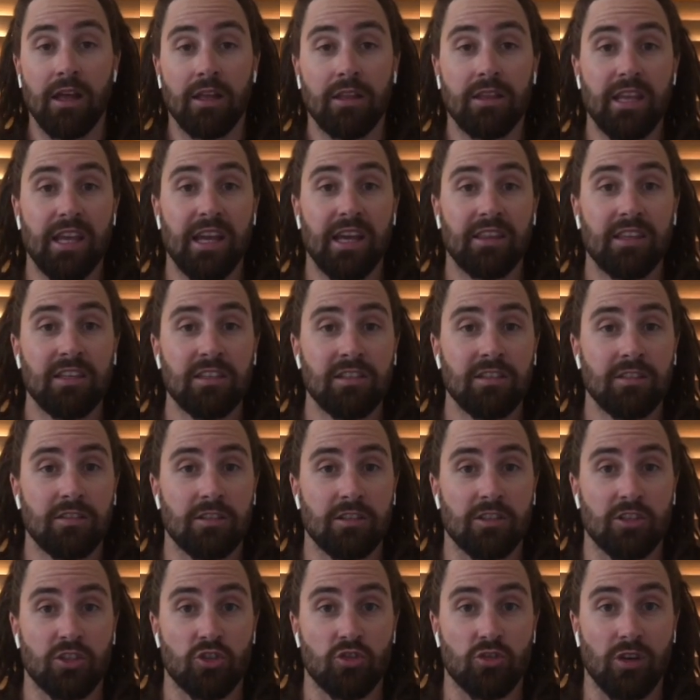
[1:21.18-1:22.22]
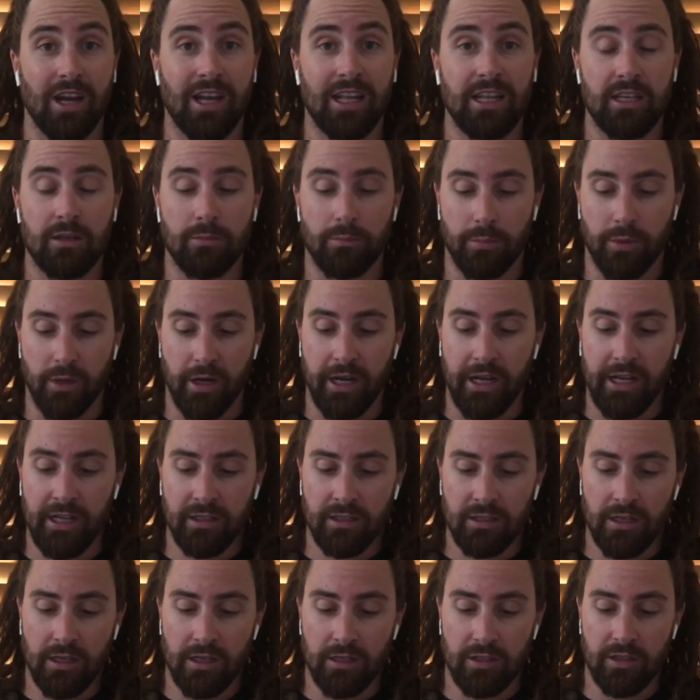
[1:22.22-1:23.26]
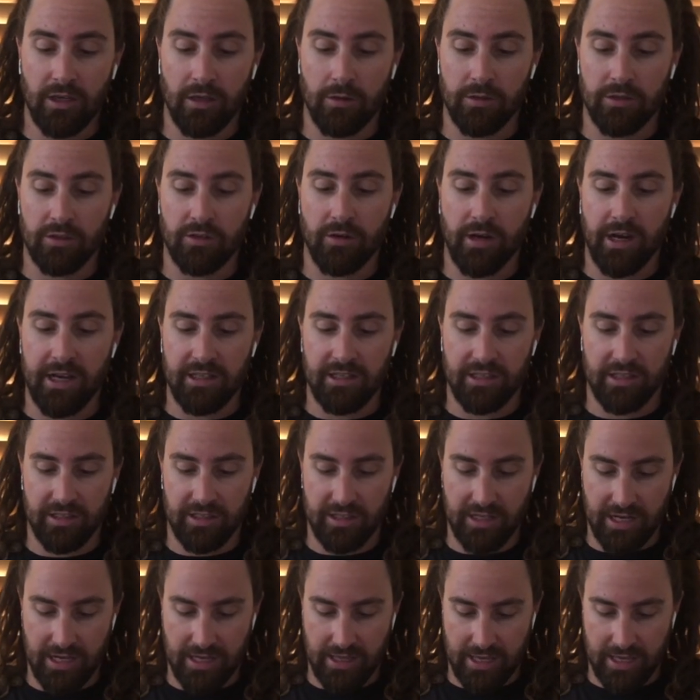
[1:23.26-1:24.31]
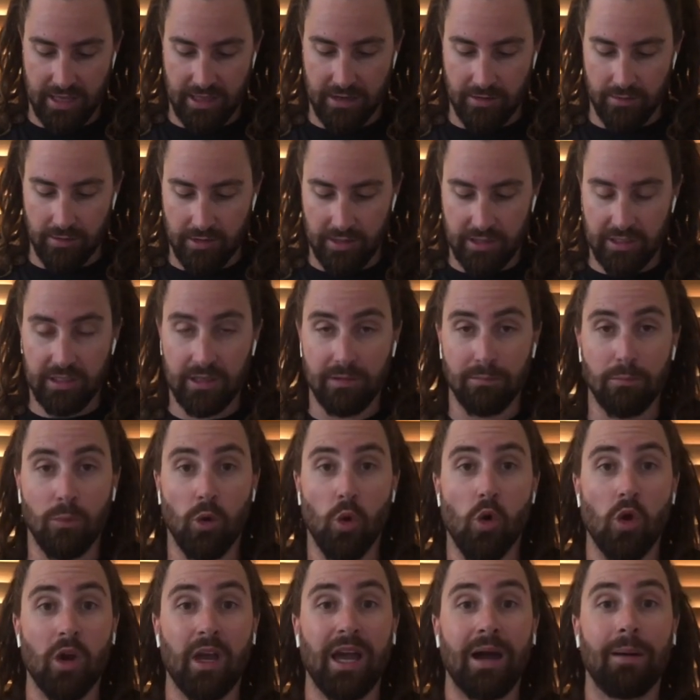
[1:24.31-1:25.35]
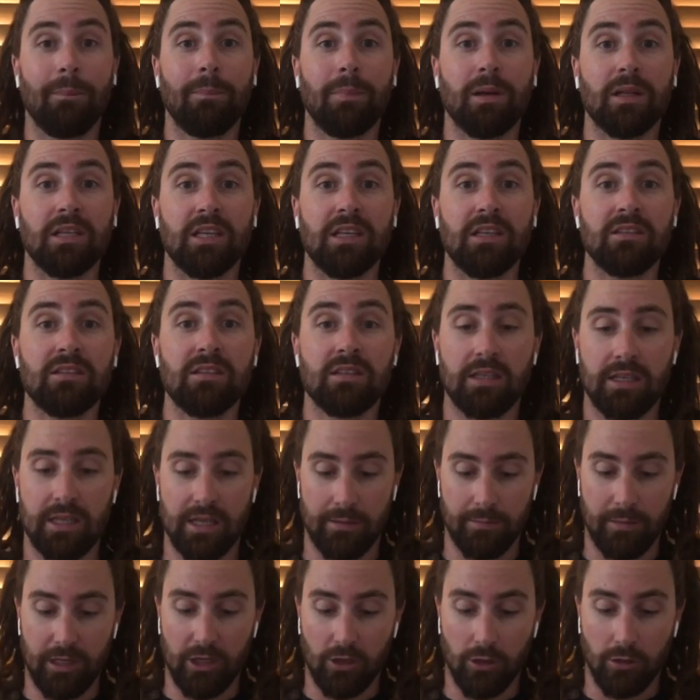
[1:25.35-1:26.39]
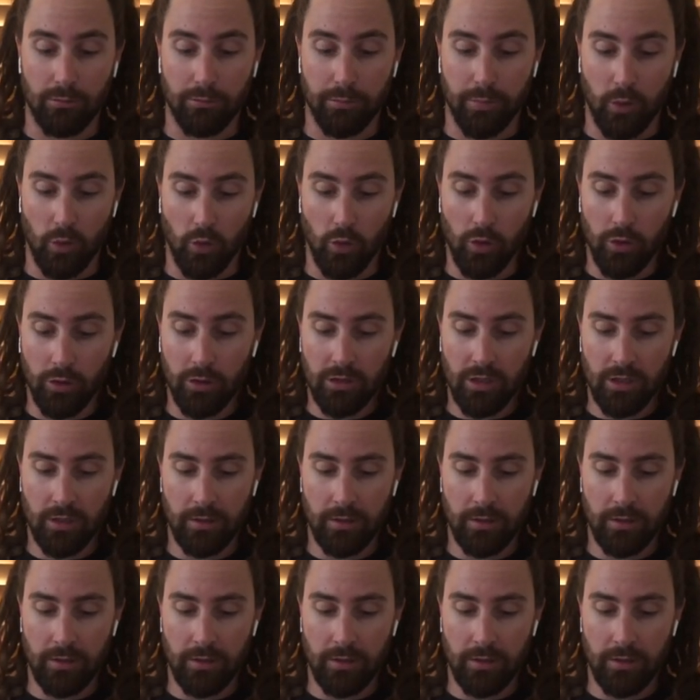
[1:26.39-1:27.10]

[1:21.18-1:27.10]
Now this is an Australian brand, so it's great to see that there is some more companies coming on board.